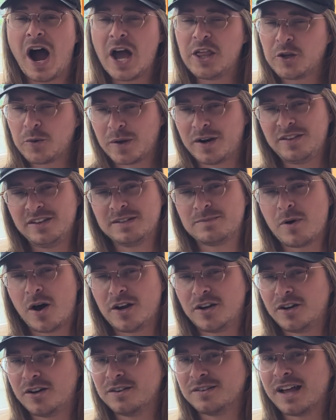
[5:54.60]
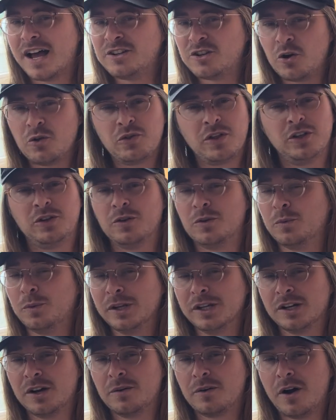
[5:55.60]
either one of these monitors, I don't think you could
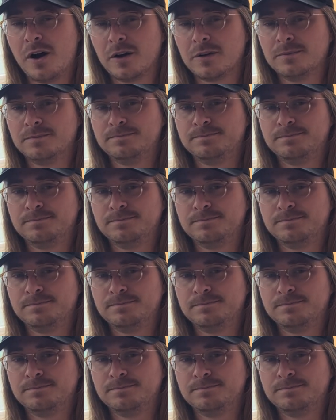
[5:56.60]
really go wrong.